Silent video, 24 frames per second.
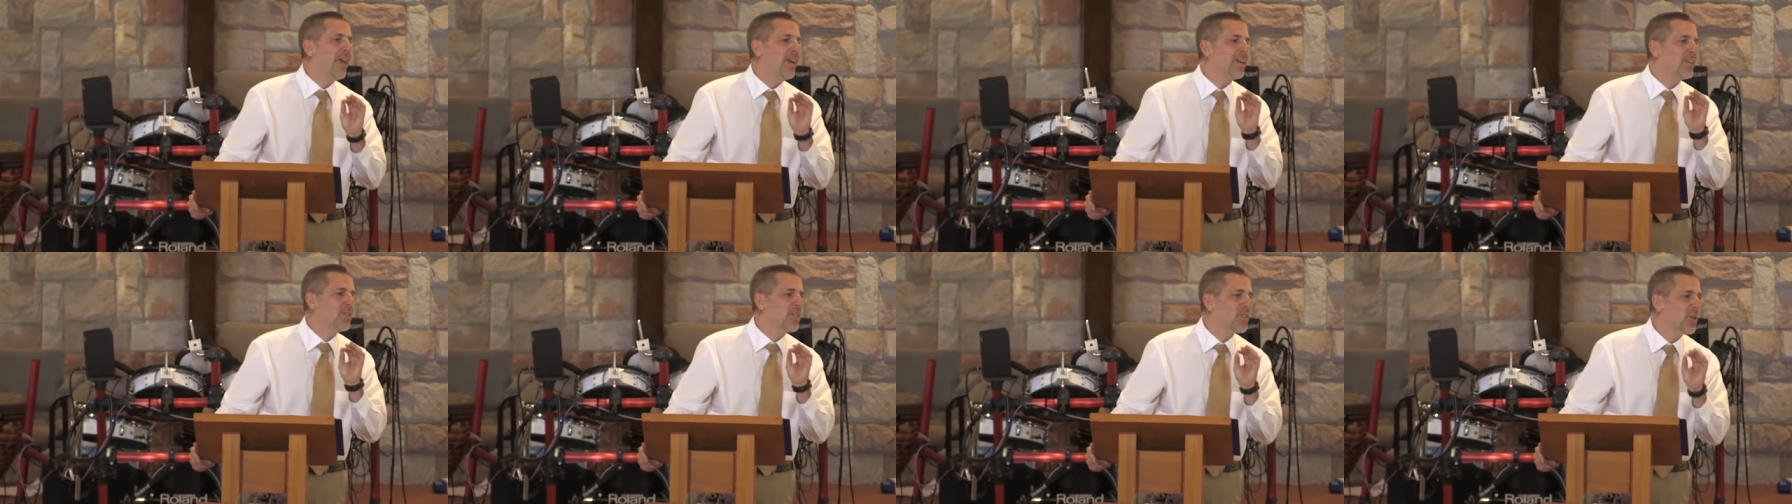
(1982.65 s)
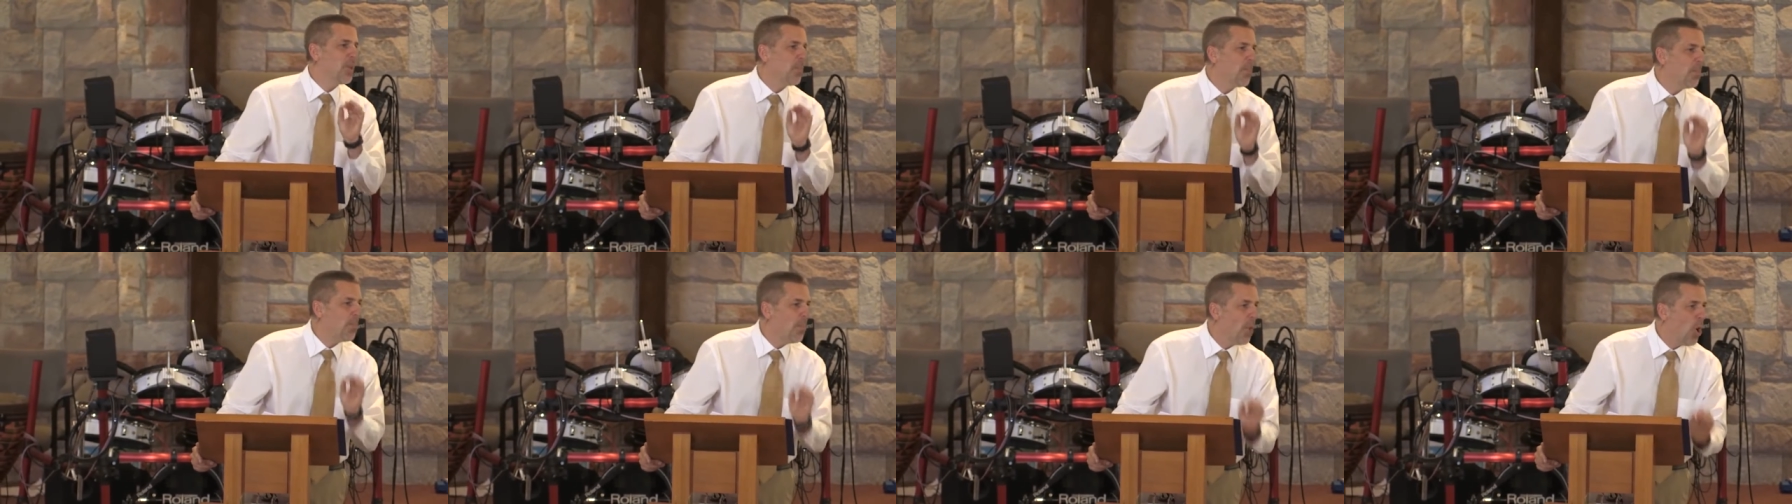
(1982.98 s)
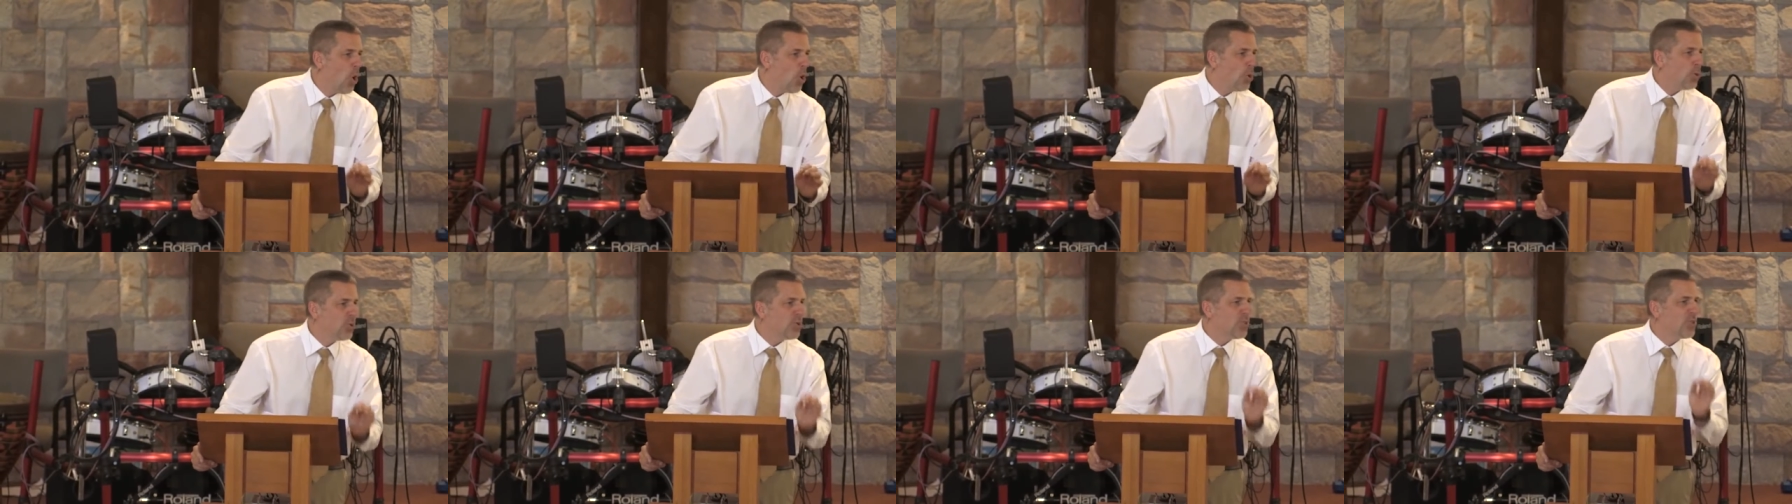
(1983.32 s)
it is the
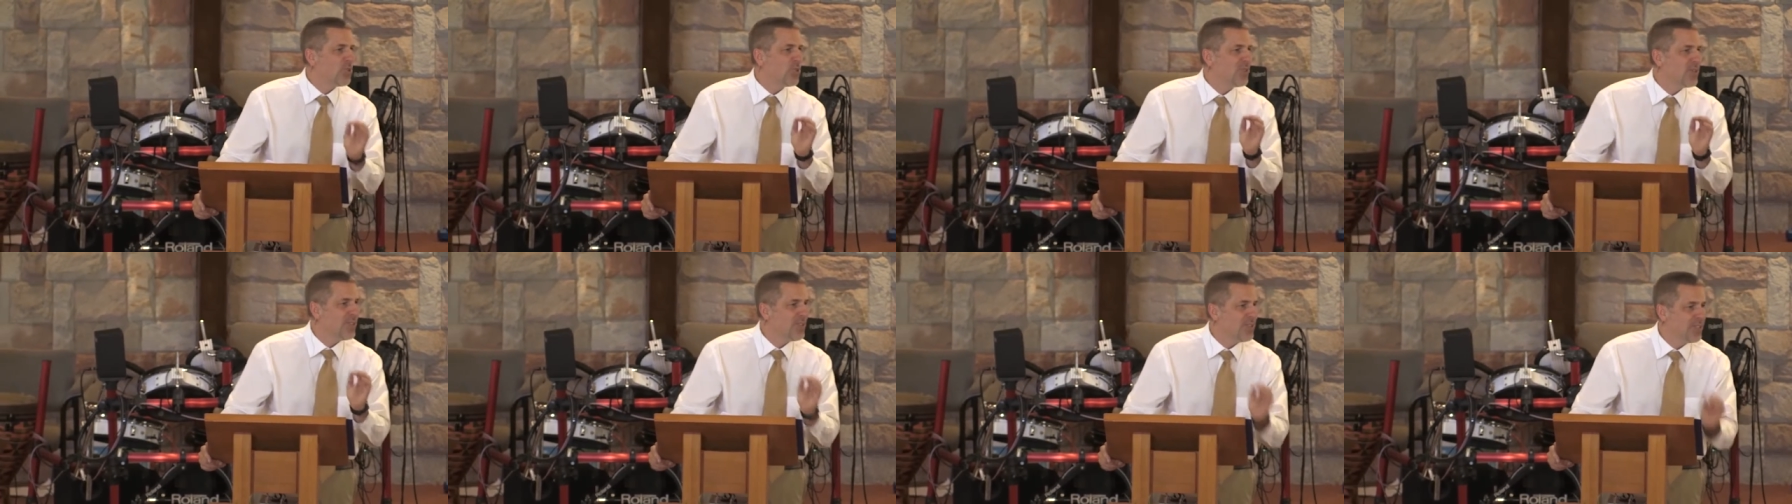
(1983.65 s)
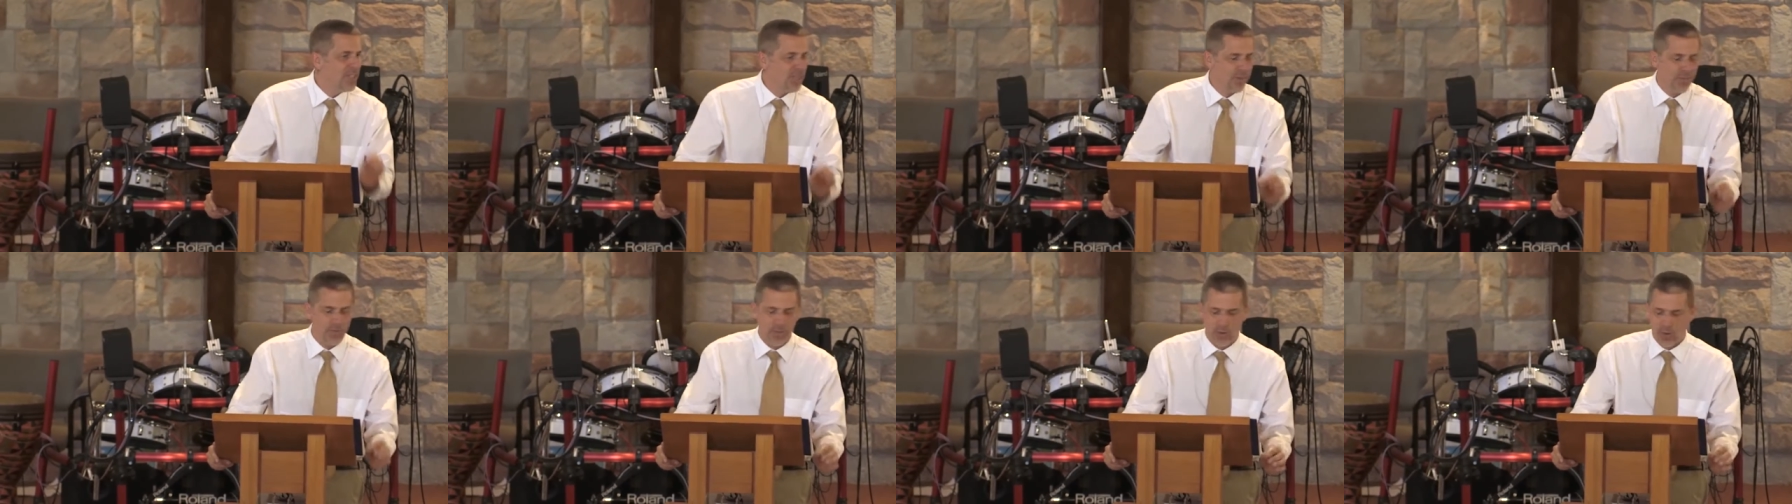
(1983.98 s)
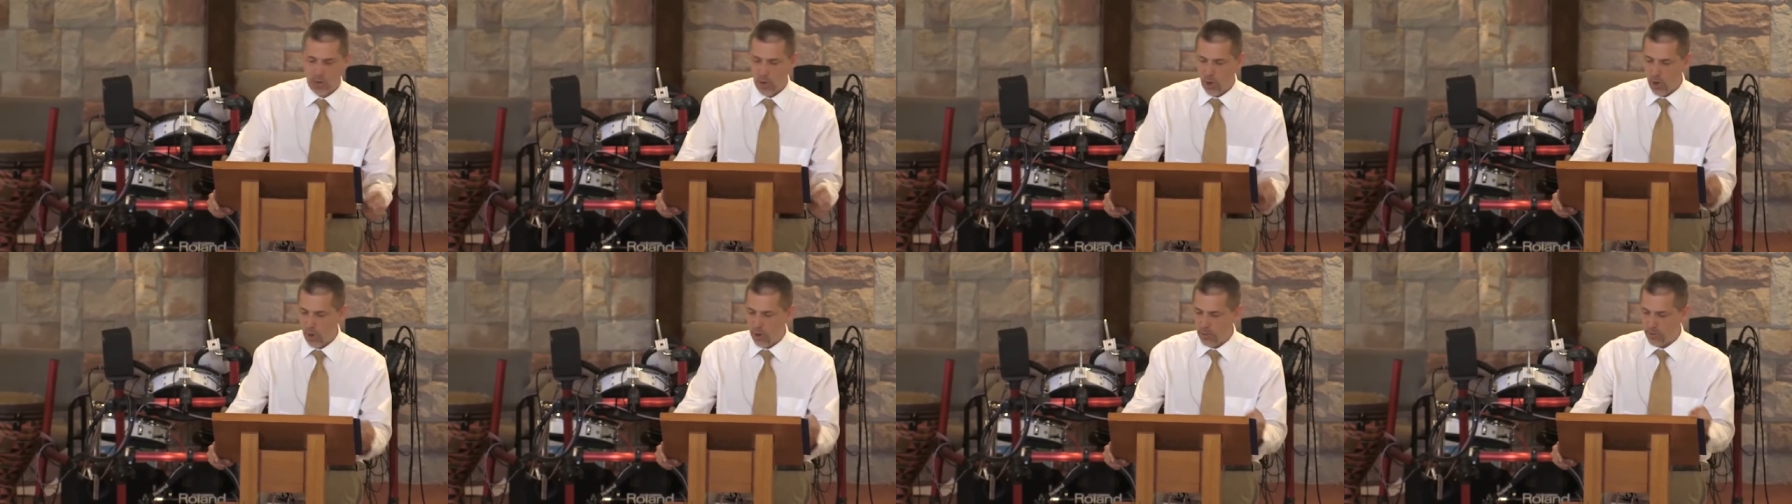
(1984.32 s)
most
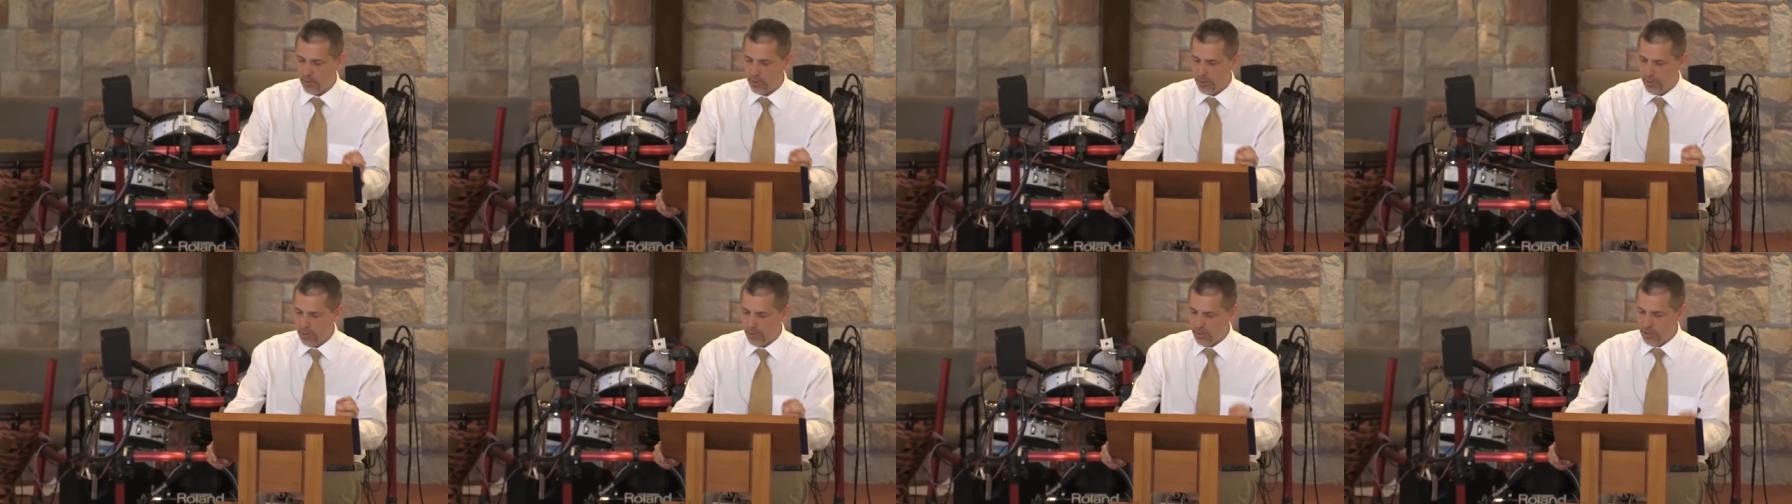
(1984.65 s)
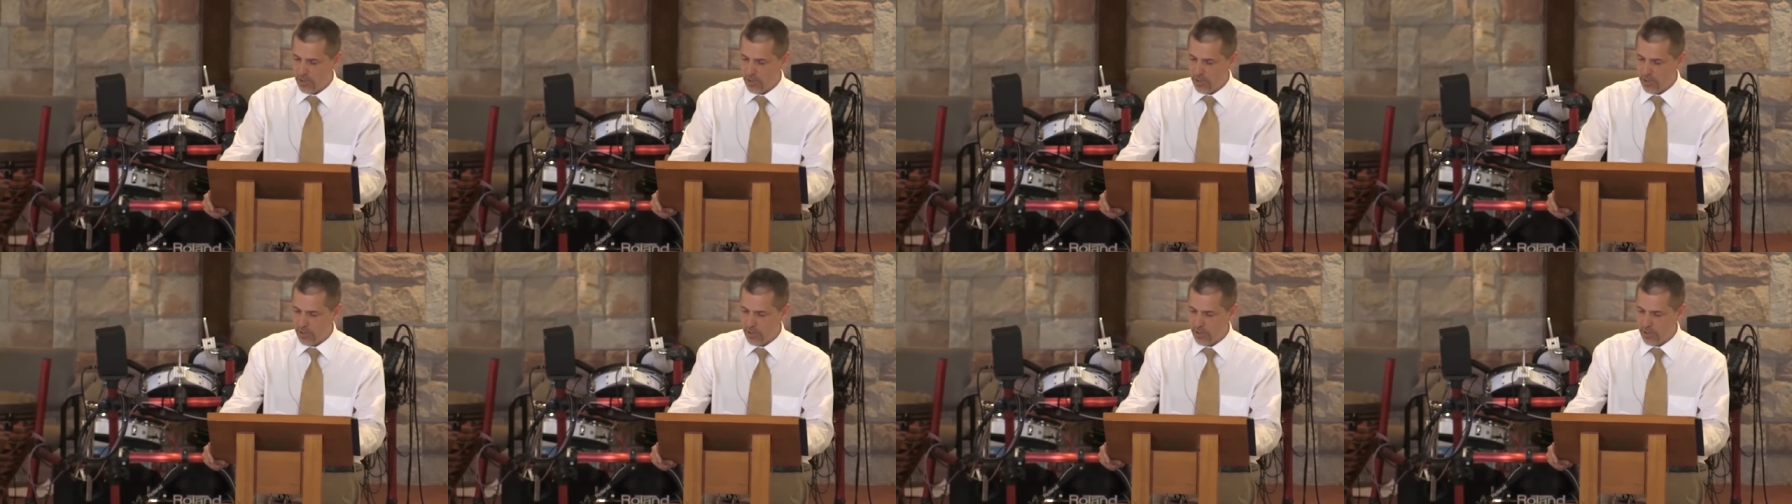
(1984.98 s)
difficult